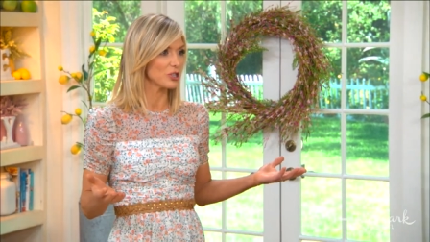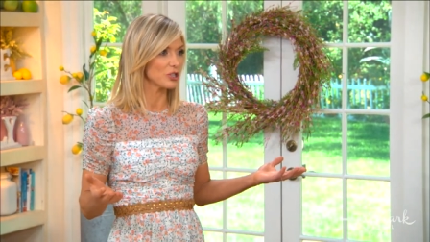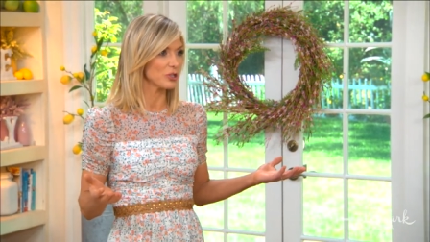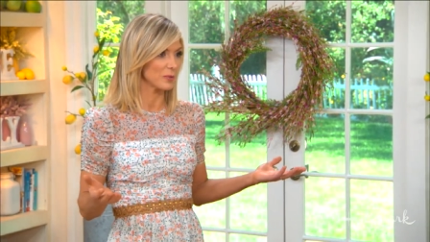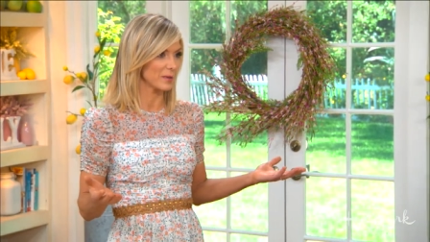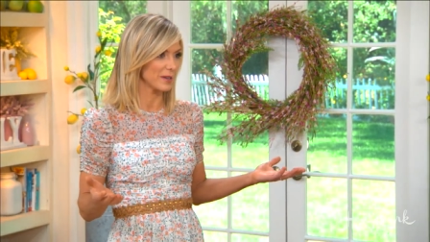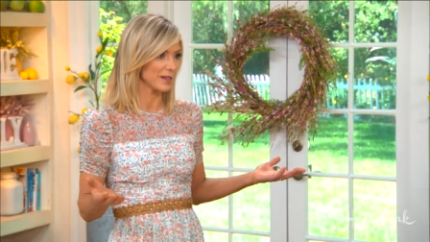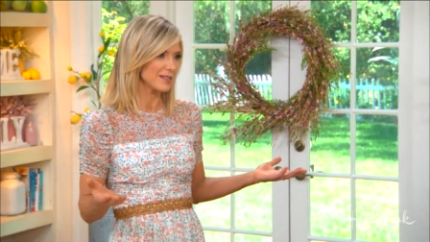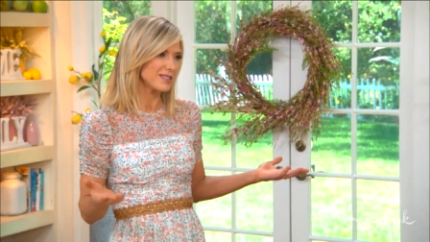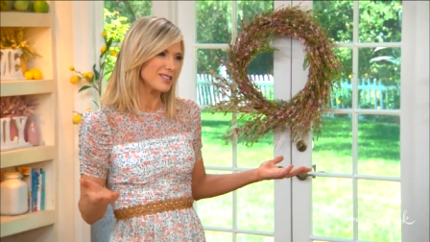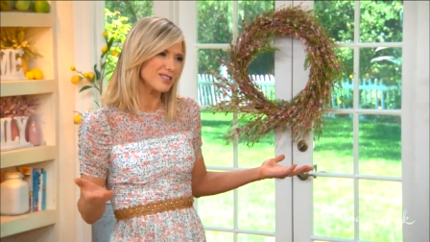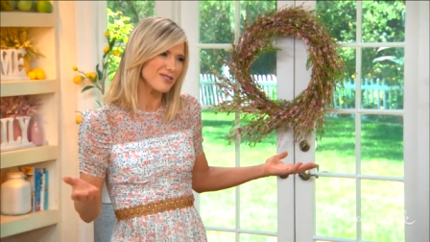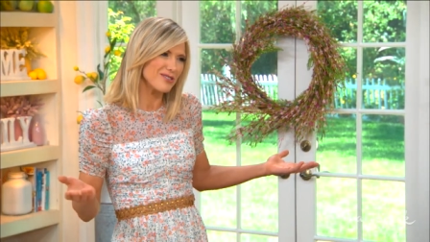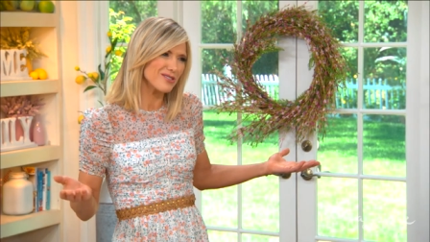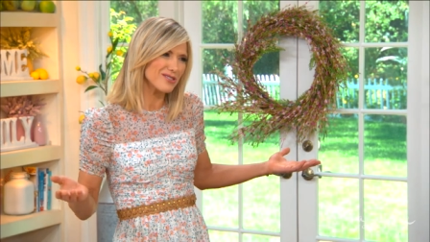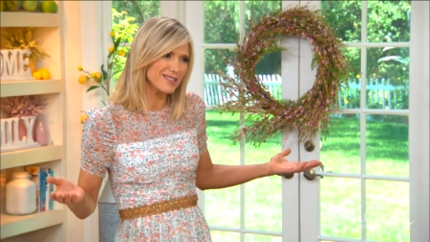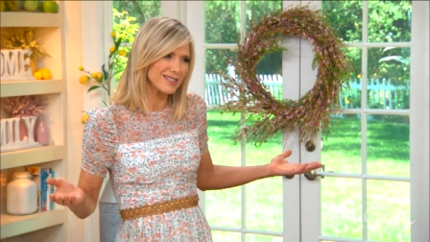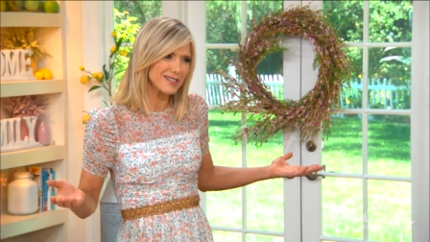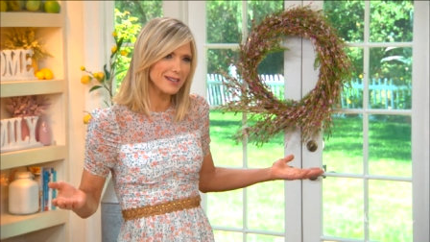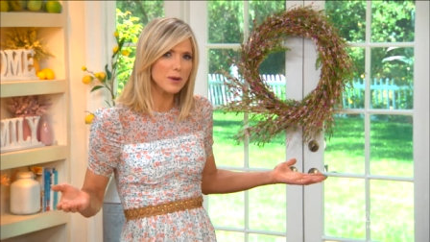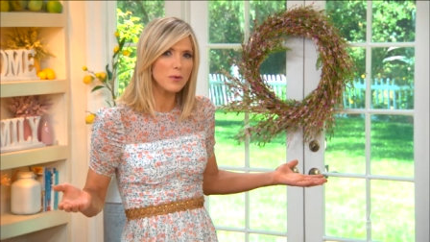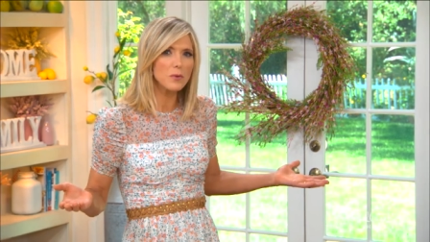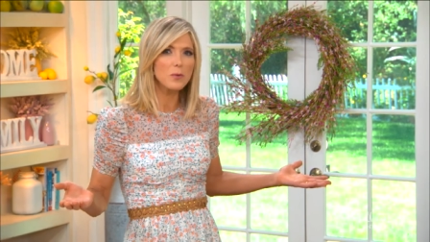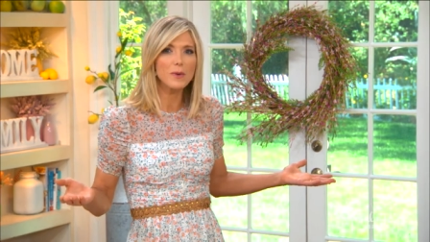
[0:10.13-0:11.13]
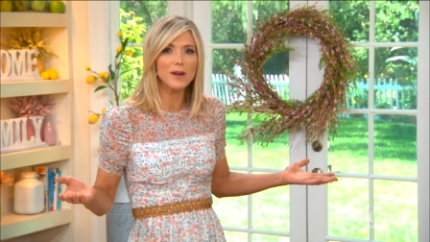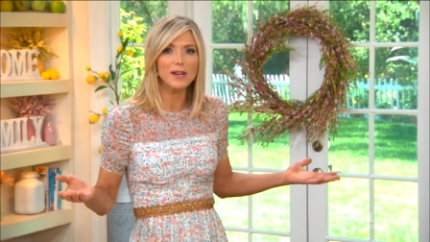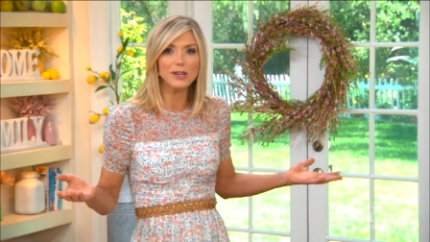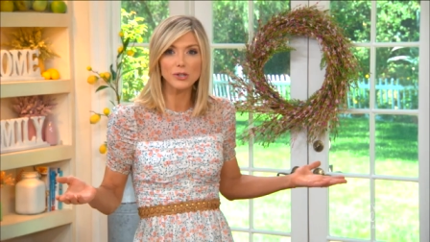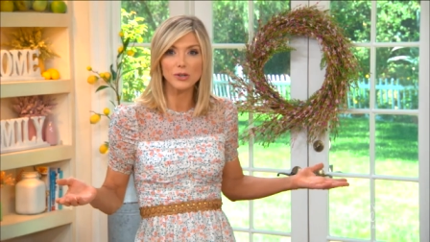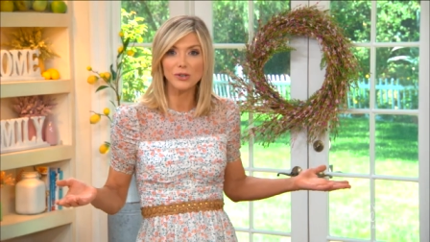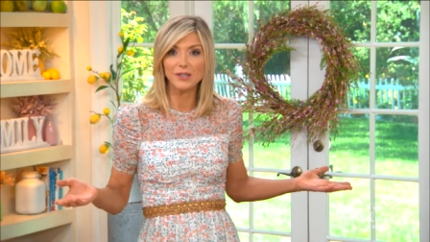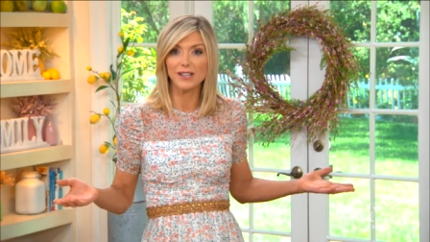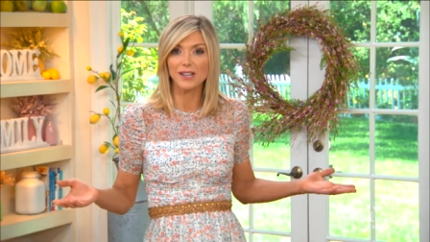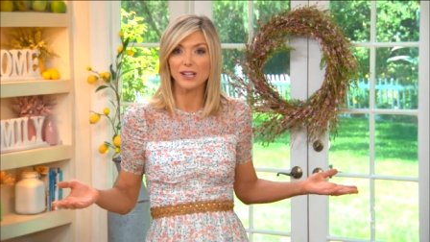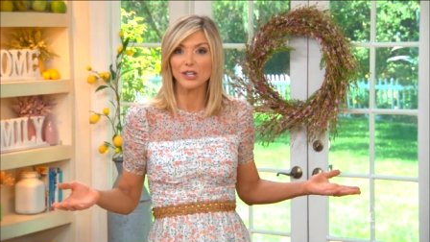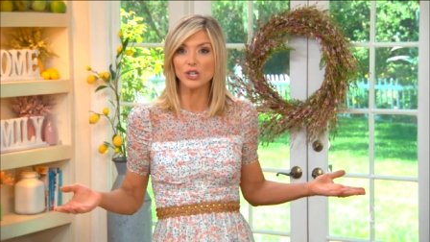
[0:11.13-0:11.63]
do we? It's usually no, a
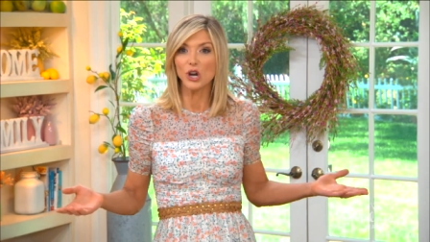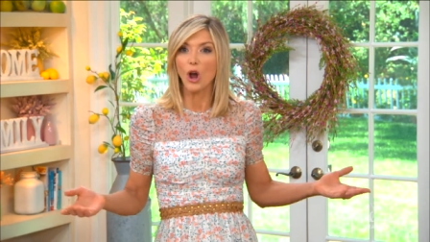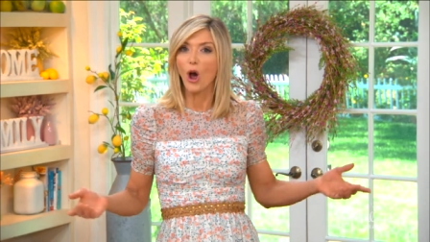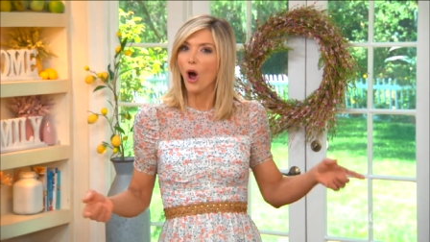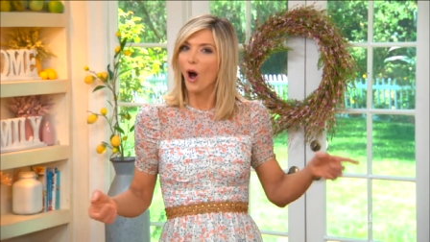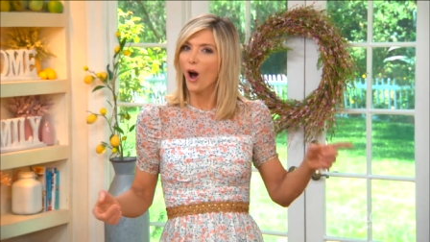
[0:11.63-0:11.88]
winter, winter dish. Usually